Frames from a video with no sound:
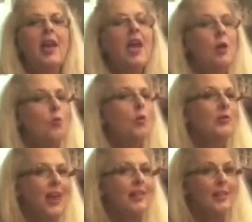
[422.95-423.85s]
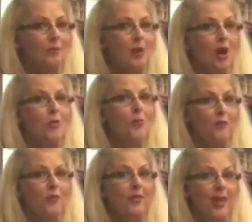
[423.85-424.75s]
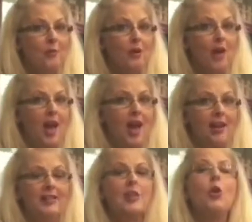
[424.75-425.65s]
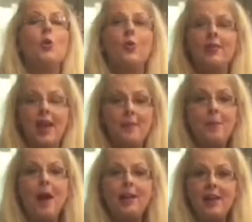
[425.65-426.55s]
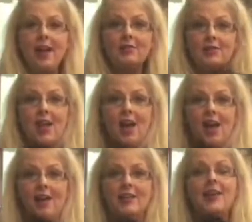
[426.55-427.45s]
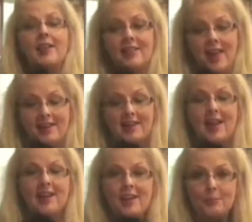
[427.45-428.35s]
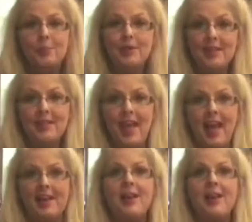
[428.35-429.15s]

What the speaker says: It won't take them long before they realize when they potty outside, they did not get put in that.